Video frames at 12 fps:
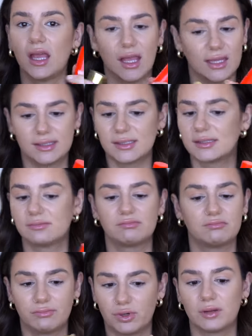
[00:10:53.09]
it's
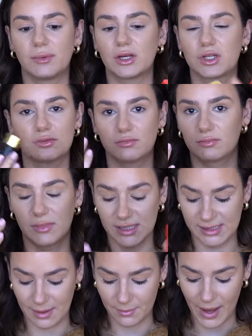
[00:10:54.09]
pretty much the
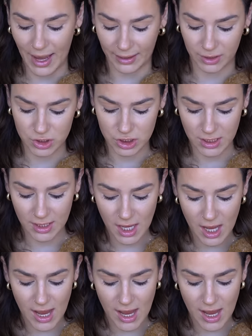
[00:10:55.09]
same packaging.